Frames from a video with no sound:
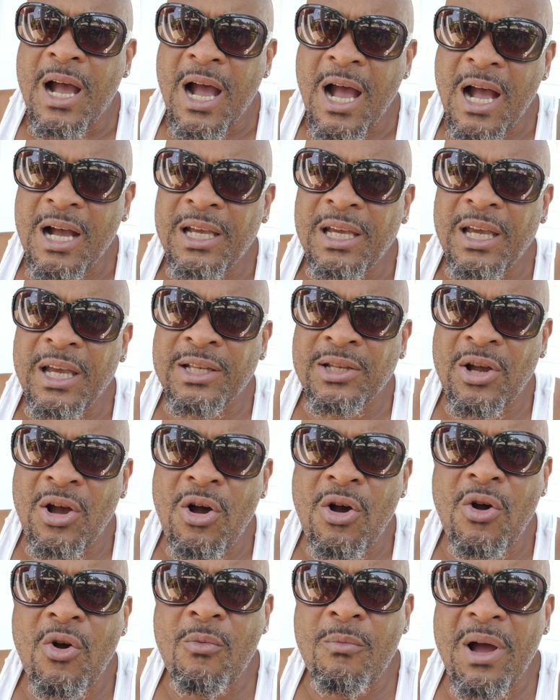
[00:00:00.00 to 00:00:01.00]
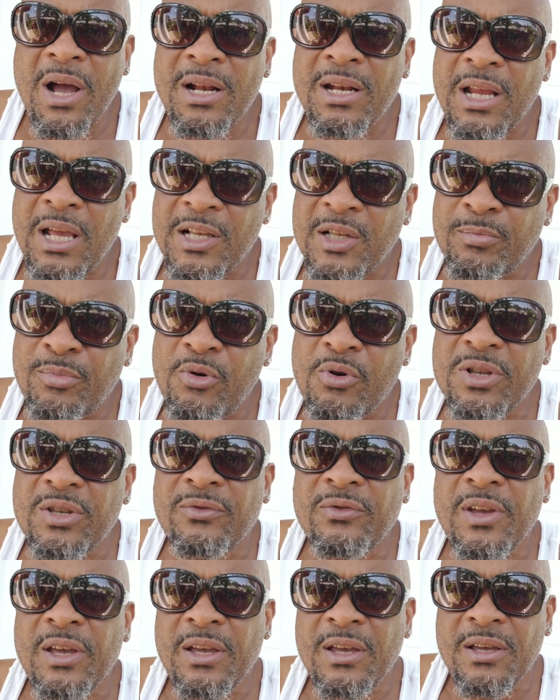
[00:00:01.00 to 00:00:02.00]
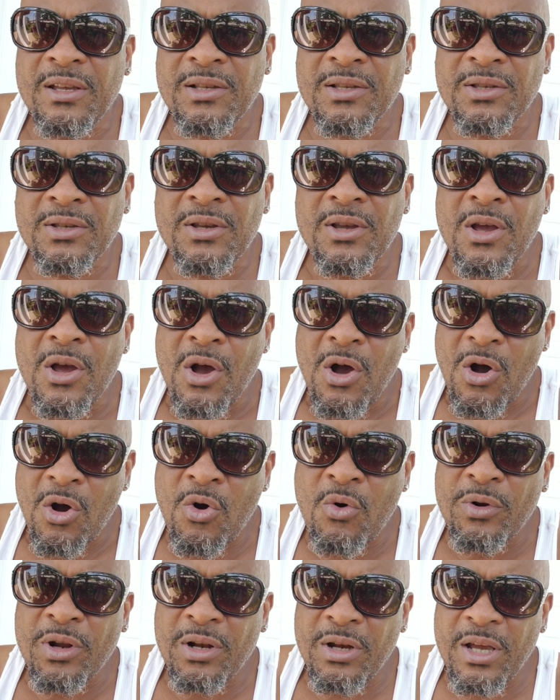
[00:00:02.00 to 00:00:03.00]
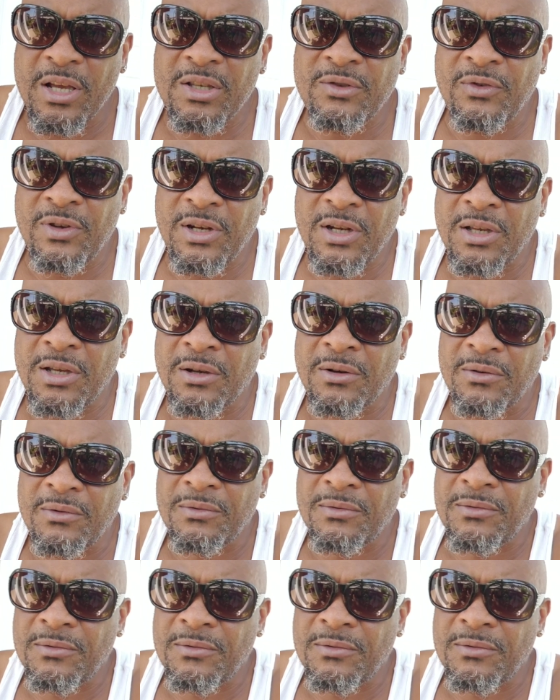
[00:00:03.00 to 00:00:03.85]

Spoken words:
I'll catch all my next sports fans on the next video.